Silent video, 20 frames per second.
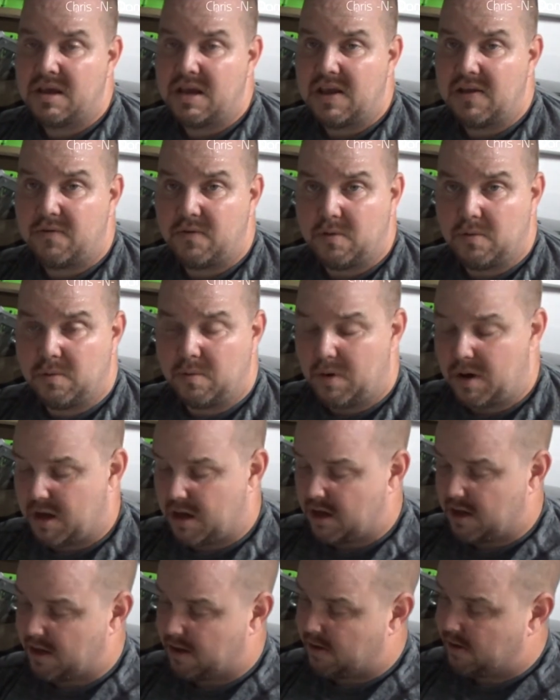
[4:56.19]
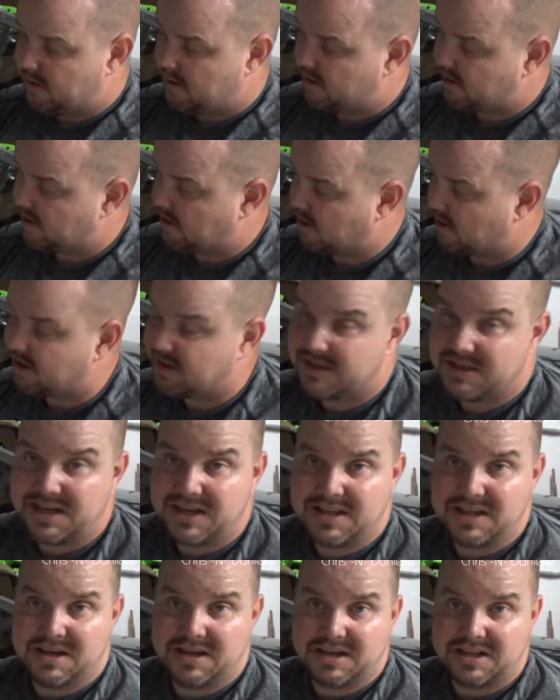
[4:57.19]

If you need an